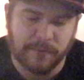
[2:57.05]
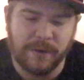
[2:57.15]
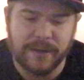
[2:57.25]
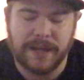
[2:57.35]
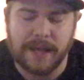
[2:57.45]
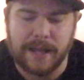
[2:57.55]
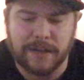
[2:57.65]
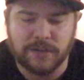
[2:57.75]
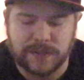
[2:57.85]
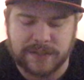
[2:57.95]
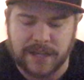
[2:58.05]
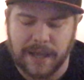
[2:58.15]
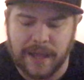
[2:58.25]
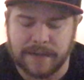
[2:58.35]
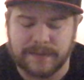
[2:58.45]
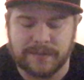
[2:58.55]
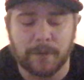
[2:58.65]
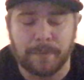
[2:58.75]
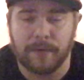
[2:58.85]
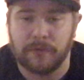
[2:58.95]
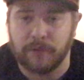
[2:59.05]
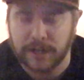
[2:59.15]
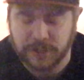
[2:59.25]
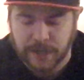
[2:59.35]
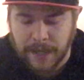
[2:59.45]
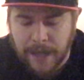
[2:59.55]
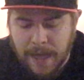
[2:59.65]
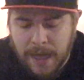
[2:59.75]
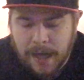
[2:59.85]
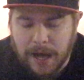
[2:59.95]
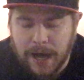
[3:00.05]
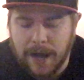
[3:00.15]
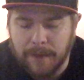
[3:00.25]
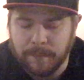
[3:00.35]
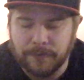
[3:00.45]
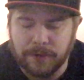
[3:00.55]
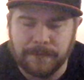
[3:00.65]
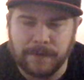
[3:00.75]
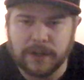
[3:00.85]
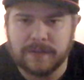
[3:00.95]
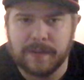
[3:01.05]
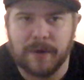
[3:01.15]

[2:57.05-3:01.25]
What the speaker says: really interesting. It's super refreshing. For the first